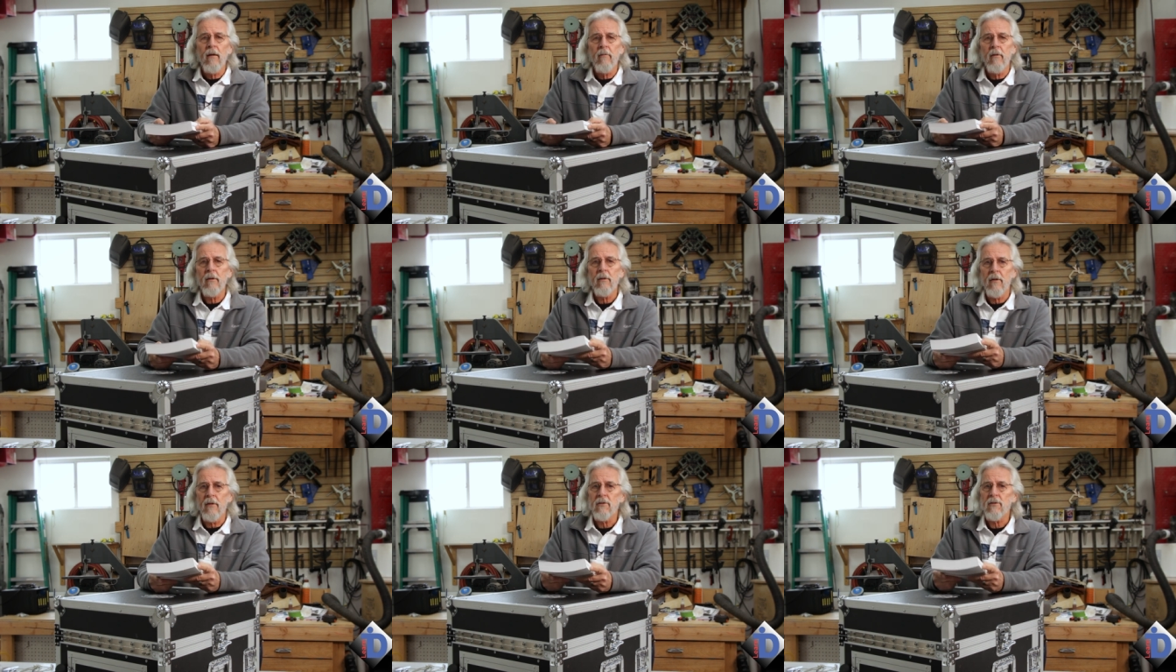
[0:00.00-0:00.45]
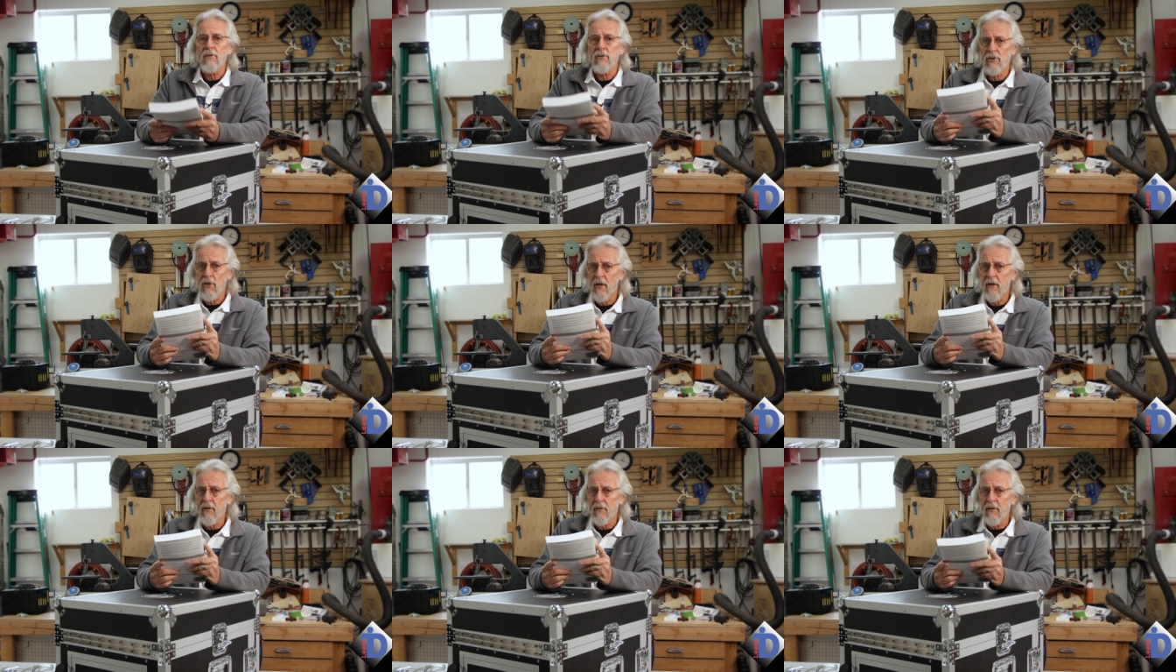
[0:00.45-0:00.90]
It, it's a
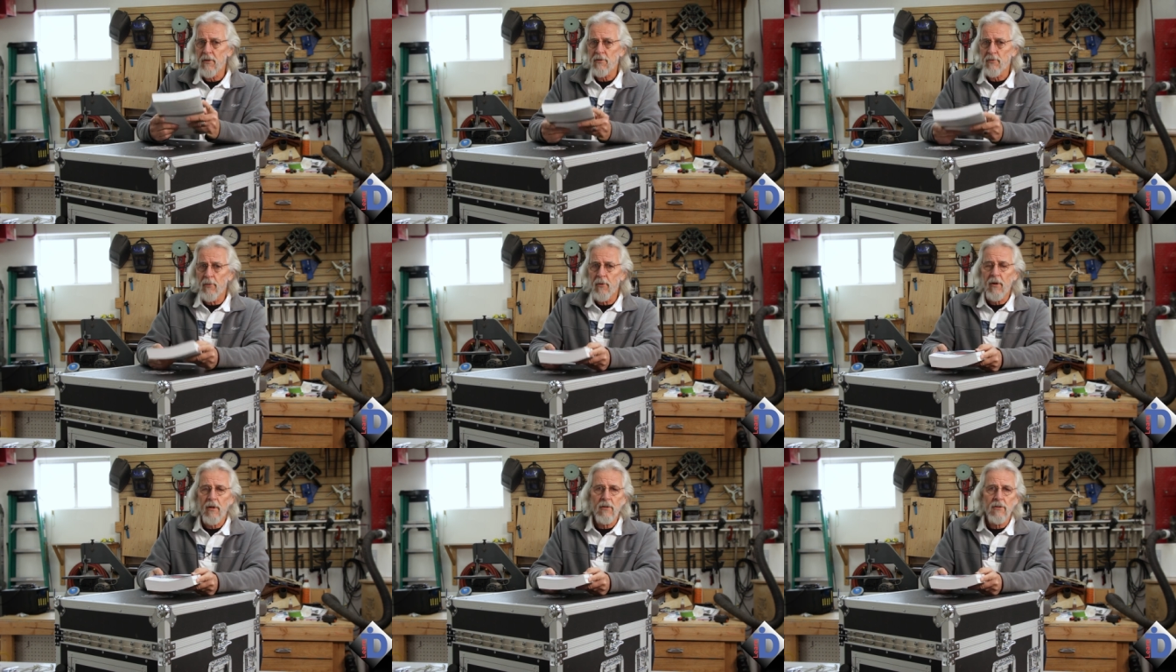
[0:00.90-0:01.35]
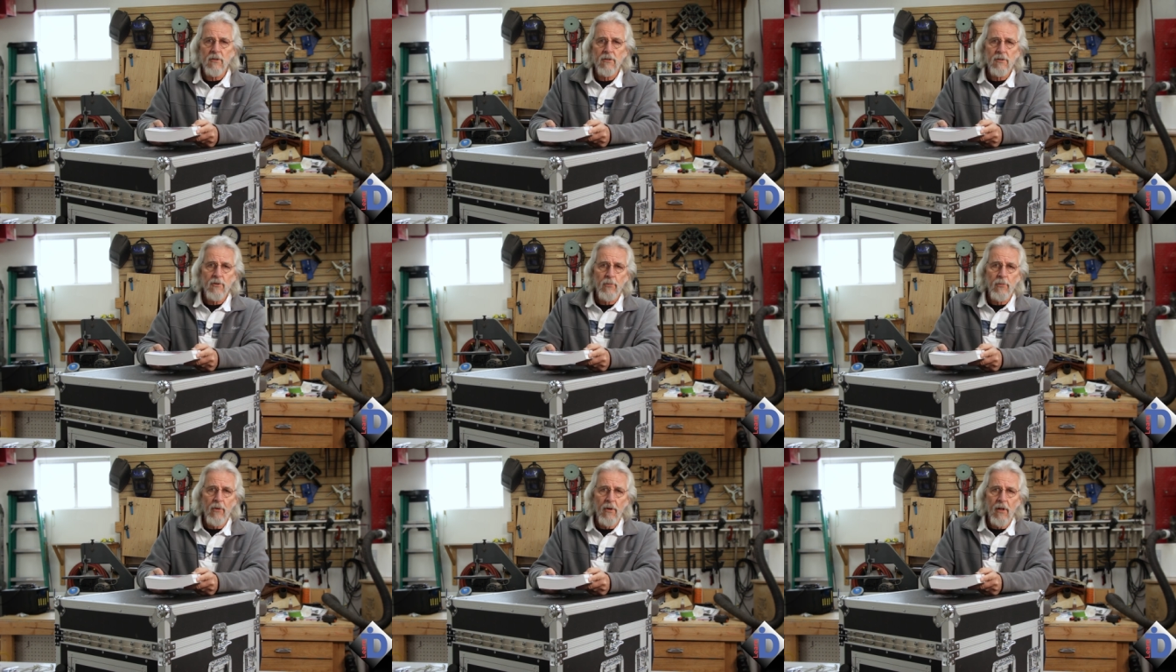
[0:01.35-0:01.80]
chunk of this book because
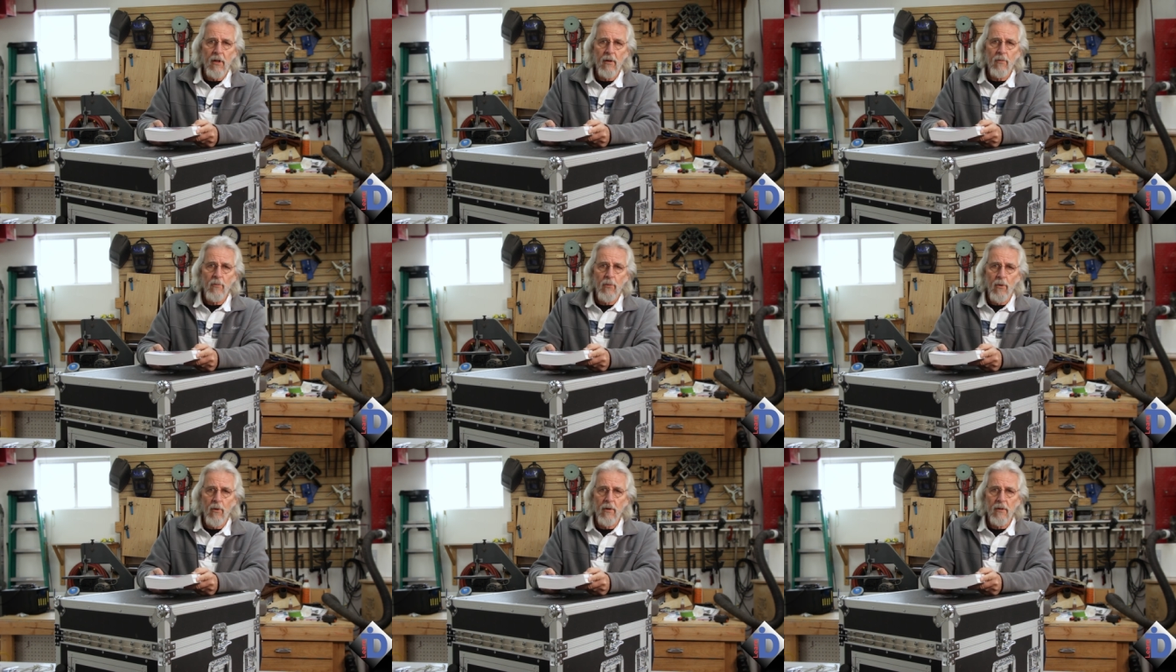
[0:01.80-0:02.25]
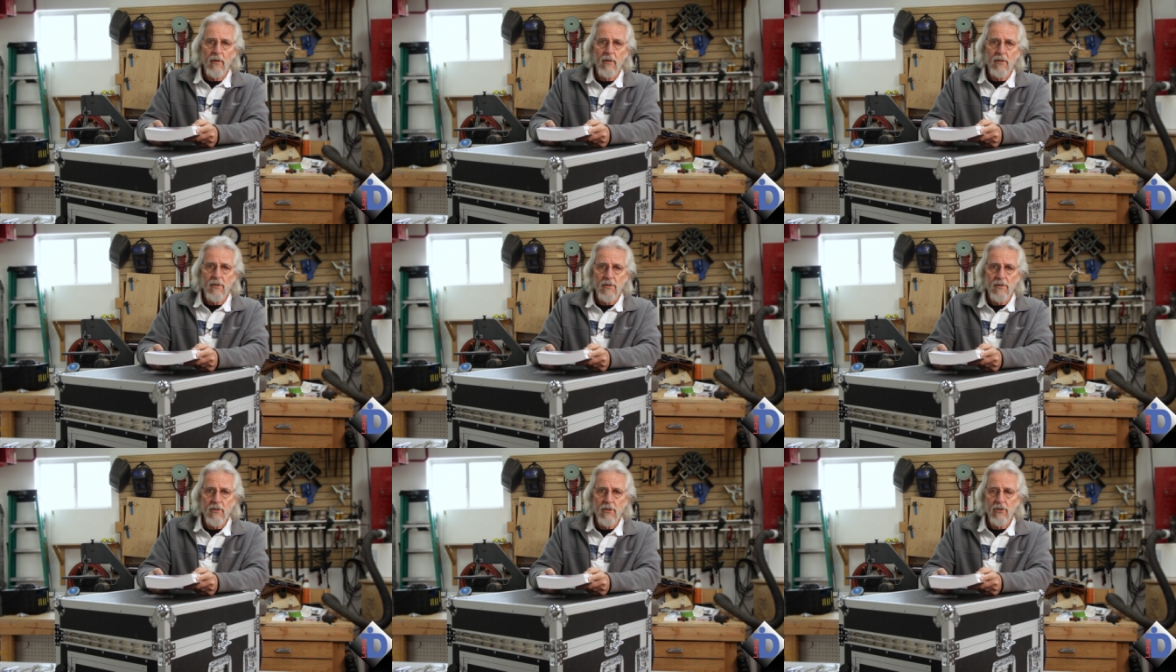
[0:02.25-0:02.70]
it's a pretty important
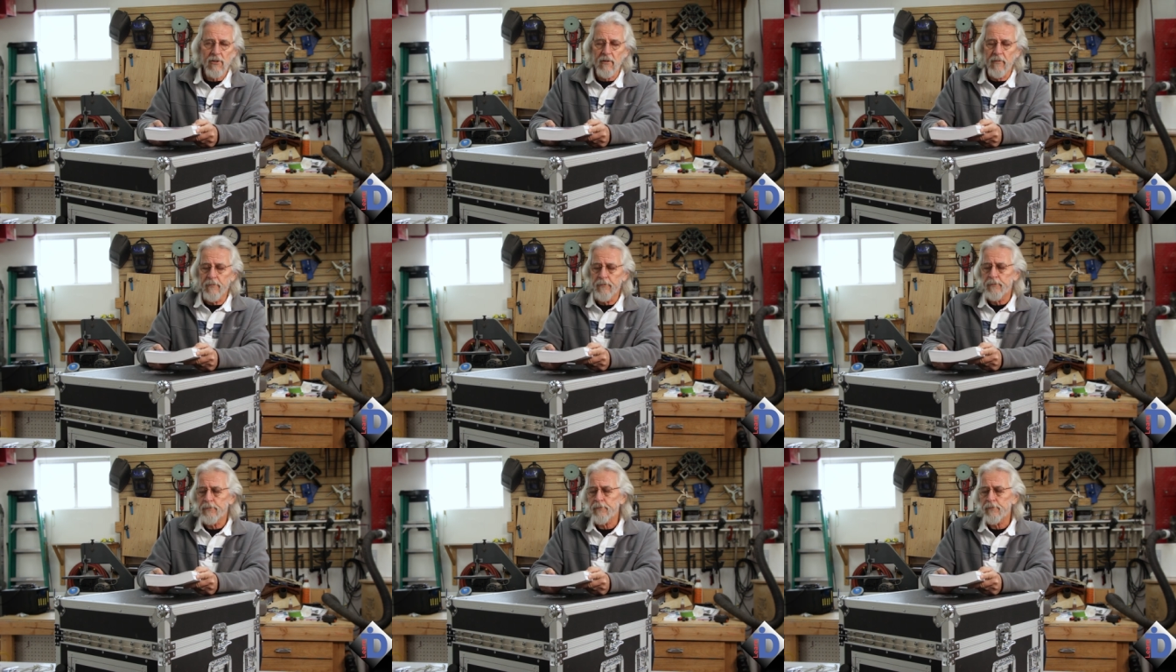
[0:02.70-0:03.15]
decision.